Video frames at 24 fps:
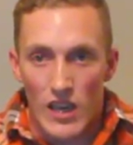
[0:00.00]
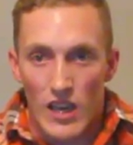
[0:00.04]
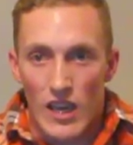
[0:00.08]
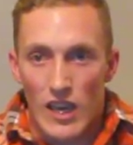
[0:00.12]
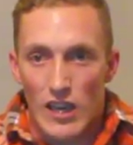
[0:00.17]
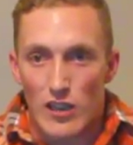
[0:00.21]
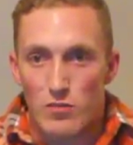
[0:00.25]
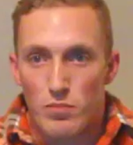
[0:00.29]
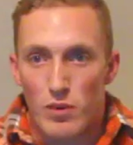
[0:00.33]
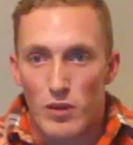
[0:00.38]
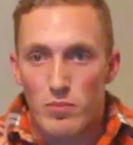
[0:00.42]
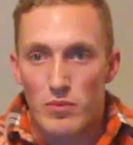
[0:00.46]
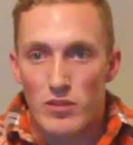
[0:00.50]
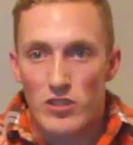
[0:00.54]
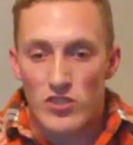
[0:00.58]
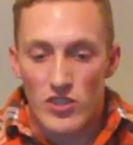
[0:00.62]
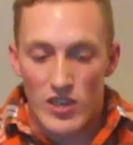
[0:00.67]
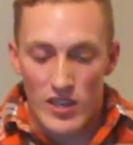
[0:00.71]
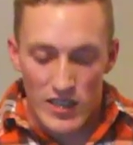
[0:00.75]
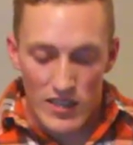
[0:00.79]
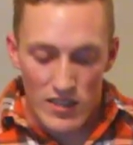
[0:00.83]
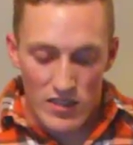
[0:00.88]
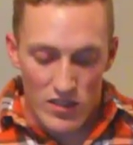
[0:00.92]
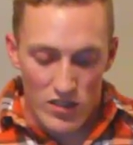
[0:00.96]
As
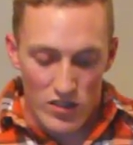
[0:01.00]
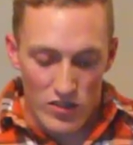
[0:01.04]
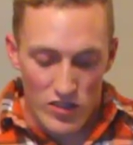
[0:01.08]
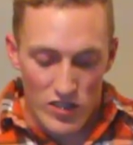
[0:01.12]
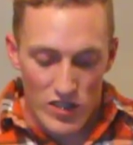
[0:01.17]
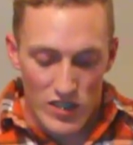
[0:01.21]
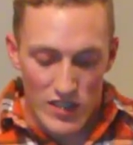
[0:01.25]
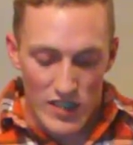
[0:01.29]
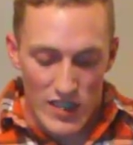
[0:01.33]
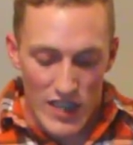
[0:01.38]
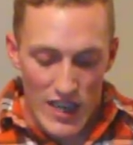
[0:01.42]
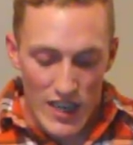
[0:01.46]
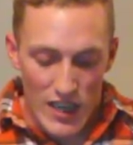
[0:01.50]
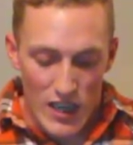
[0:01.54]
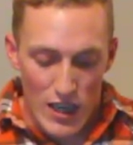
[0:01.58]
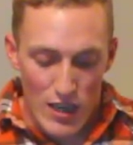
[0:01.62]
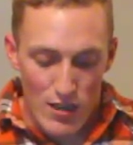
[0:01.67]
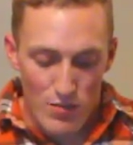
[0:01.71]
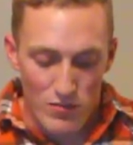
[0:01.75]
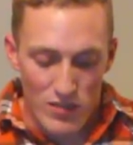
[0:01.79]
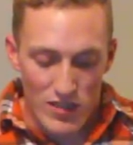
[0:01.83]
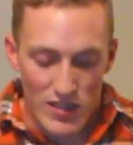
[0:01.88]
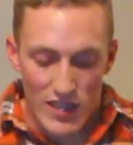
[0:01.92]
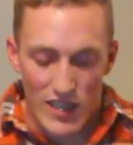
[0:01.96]

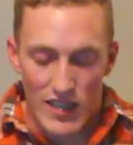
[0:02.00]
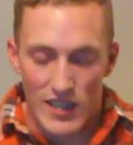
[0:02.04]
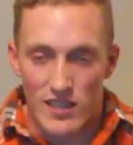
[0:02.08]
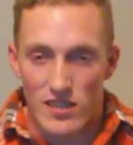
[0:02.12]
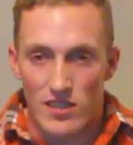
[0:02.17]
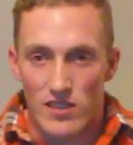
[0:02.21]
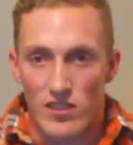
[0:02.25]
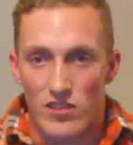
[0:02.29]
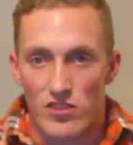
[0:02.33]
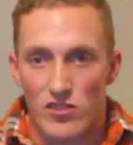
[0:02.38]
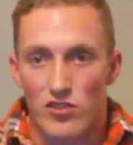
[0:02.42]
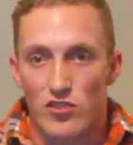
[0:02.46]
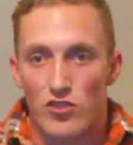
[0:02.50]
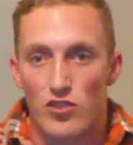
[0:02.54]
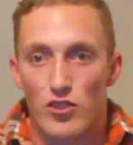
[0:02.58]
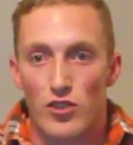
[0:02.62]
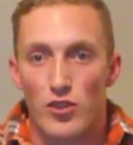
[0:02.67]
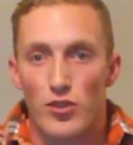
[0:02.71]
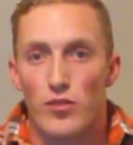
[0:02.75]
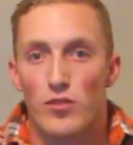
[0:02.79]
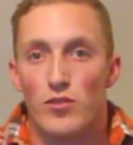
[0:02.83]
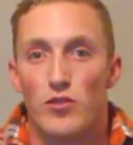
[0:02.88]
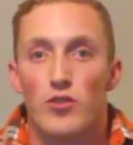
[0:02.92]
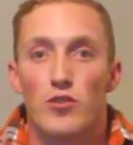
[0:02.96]
PuppyTrainingSolutions.com states, there's
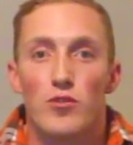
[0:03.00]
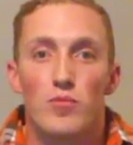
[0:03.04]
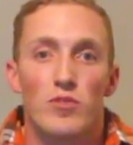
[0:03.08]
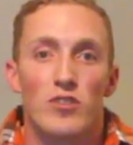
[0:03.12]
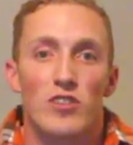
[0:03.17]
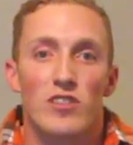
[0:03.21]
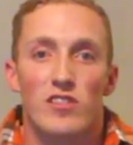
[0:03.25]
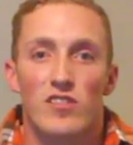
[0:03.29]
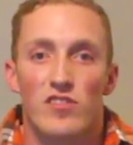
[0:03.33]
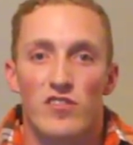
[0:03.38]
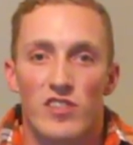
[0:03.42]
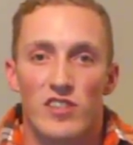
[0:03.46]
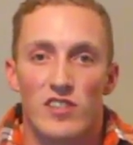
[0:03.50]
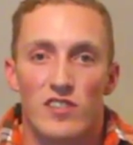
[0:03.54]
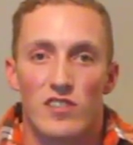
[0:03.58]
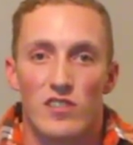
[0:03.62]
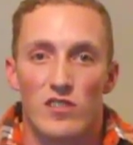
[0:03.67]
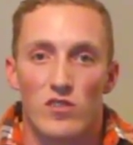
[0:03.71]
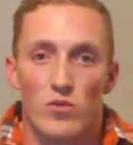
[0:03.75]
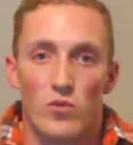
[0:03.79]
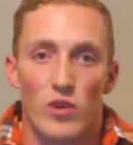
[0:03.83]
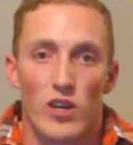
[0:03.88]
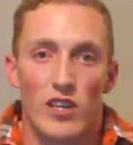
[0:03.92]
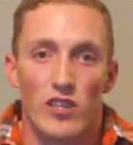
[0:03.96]
numerous
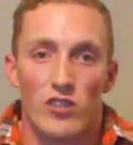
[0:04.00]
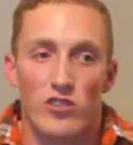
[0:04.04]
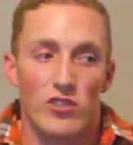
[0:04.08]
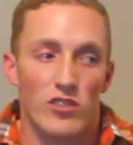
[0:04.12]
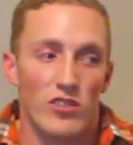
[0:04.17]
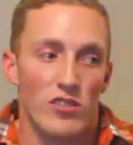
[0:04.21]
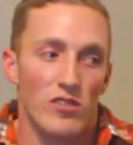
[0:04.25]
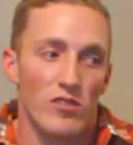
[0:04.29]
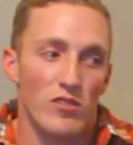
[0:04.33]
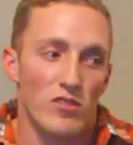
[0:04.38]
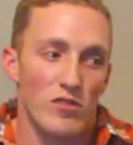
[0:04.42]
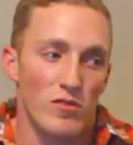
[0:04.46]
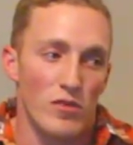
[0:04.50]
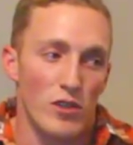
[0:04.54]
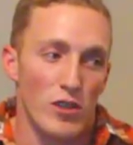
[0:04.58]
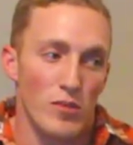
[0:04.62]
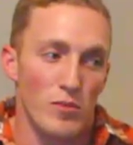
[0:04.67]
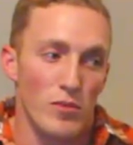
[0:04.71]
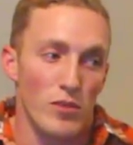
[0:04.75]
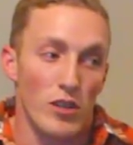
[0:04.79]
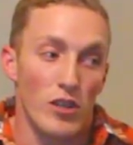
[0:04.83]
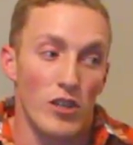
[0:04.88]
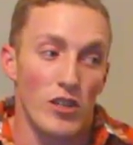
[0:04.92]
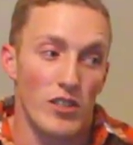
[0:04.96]
reasons why you should use
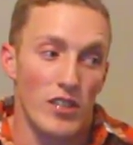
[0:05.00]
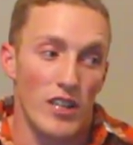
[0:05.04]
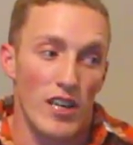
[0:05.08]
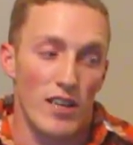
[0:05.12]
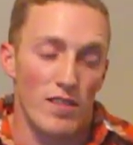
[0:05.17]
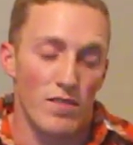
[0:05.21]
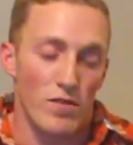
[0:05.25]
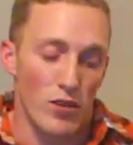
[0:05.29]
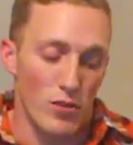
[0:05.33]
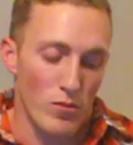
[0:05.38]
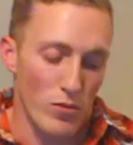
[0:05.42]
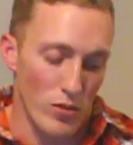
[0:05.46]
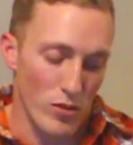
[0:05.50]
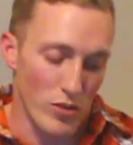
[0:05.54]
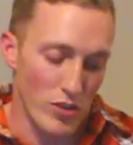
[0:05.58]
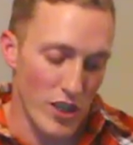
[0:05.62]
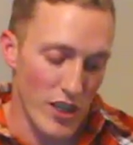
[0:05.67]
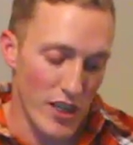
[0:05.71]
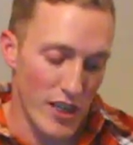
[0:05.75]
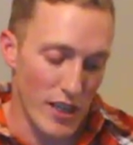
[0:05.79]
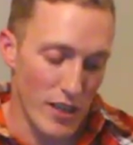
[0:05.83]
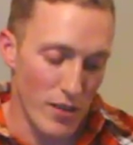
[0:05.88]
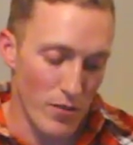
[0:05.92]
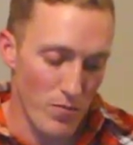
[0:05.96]
nonverbal
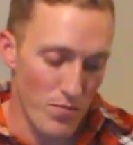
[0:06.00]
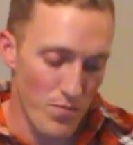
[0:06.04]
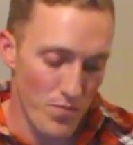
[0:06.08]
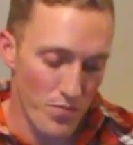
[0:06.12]
training.